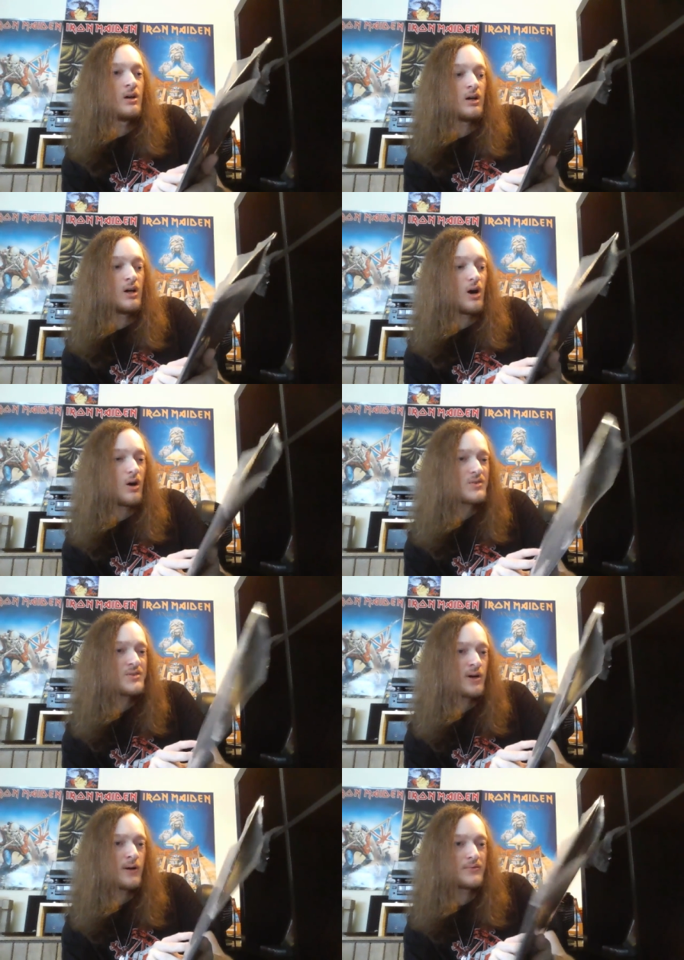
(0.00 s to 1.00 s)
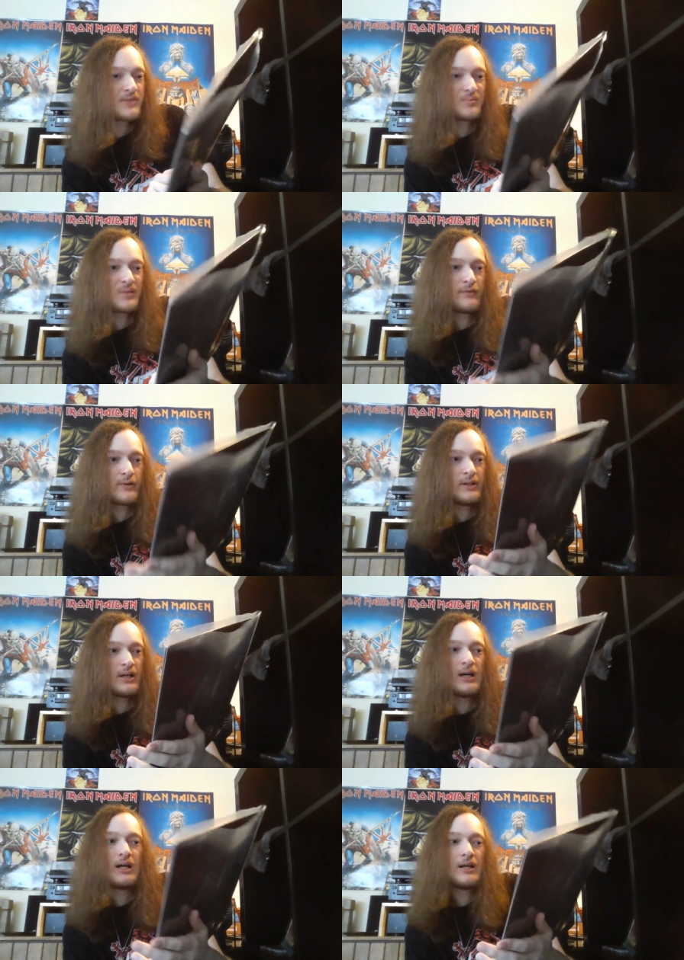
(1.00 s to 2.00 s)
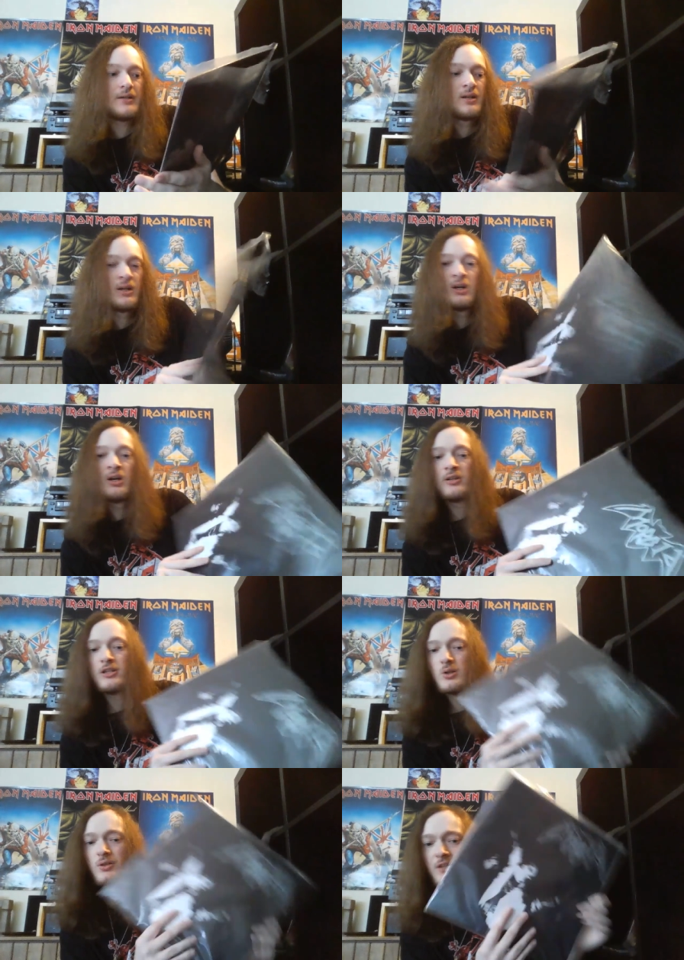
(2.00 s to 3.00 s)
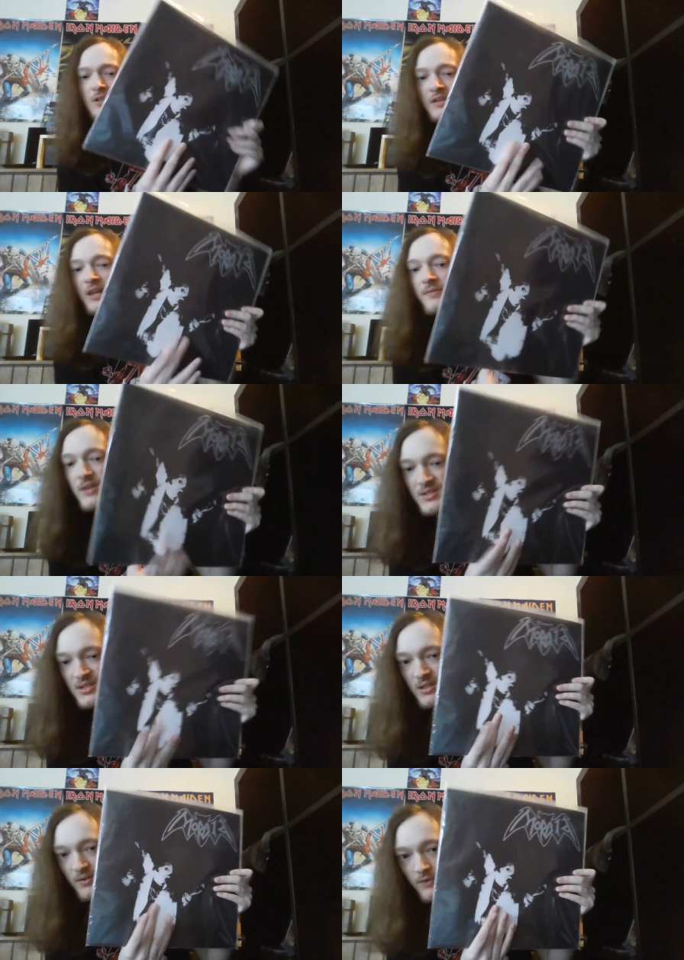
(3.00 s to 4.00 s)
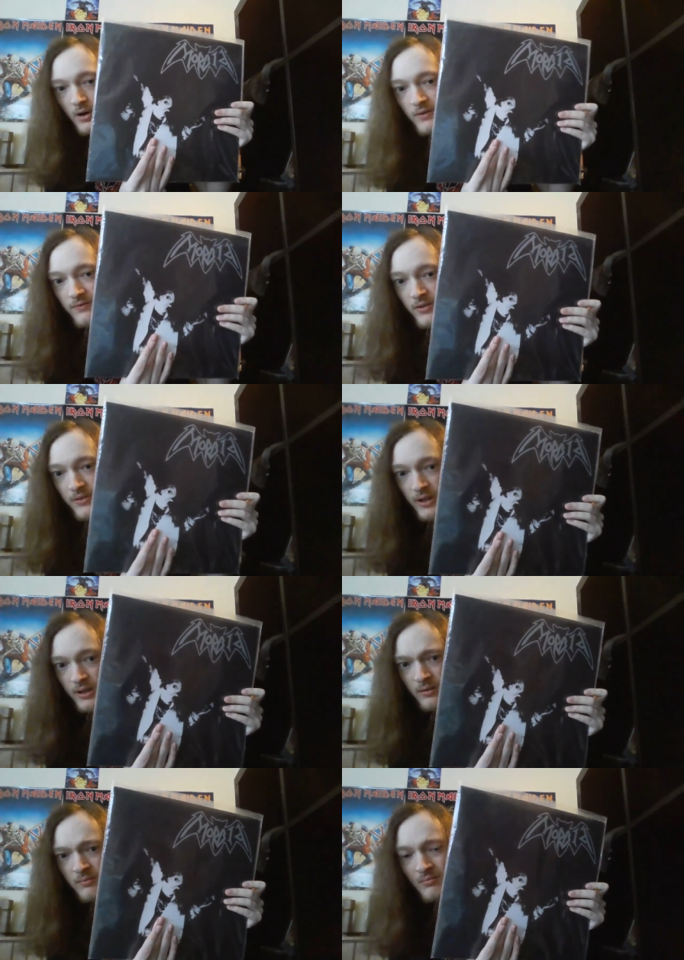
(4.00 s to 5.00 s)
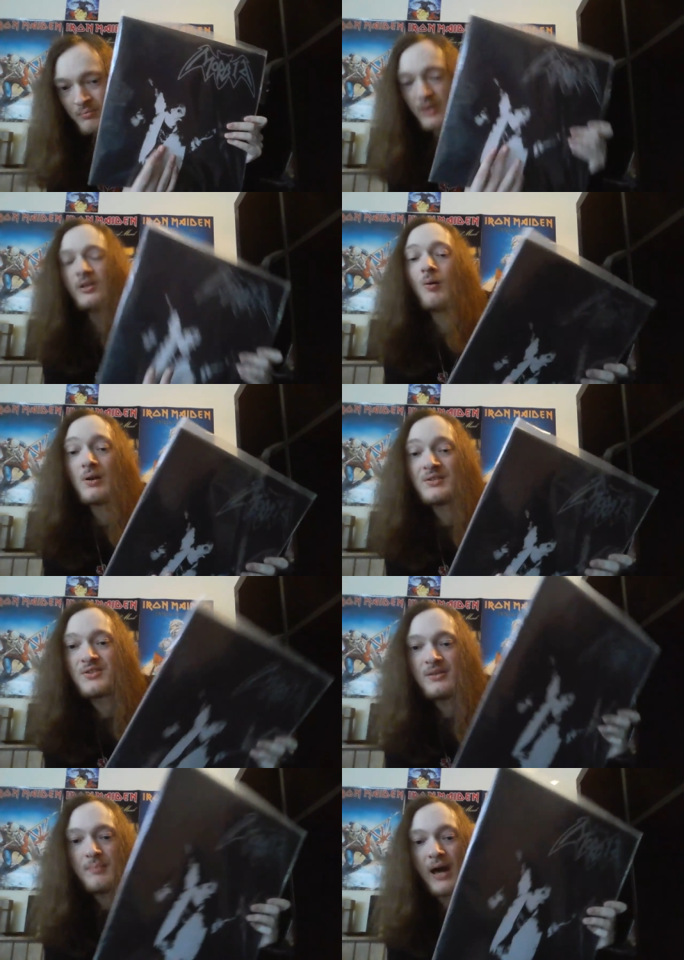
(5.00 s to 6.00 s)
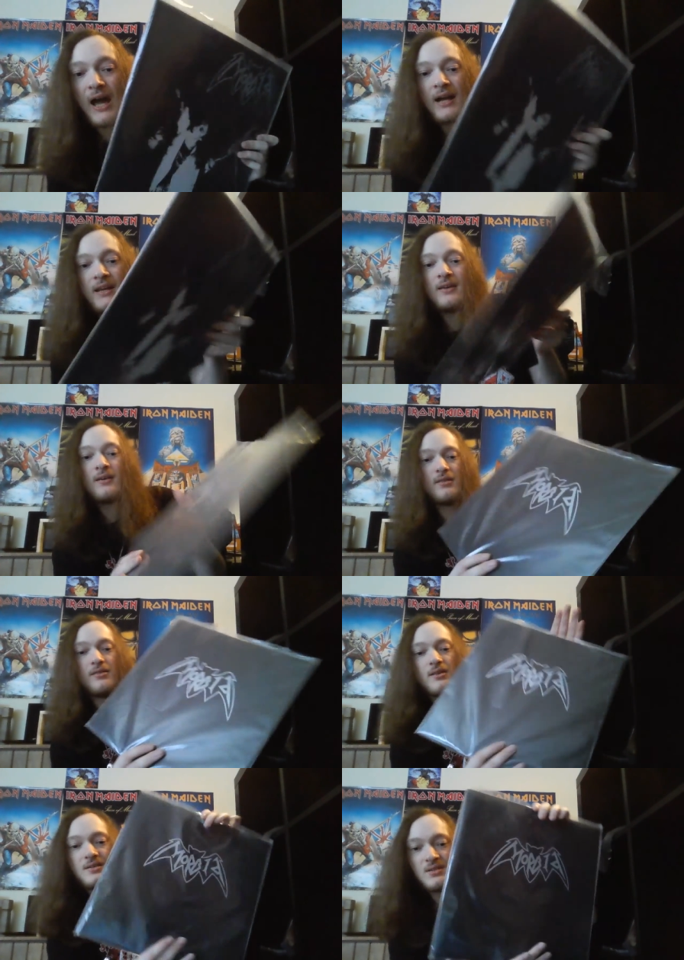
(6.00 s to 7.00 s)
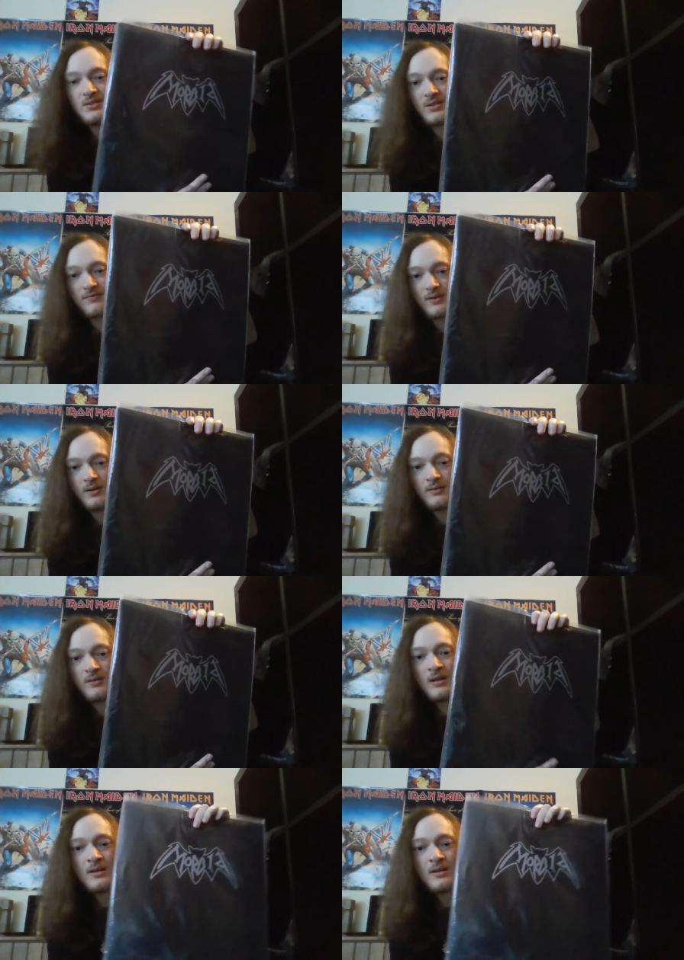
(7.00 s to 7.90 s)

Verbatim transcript: Uh, also, something very odd. You would think that this is the front of the thing, but no, it's the back. This is the front.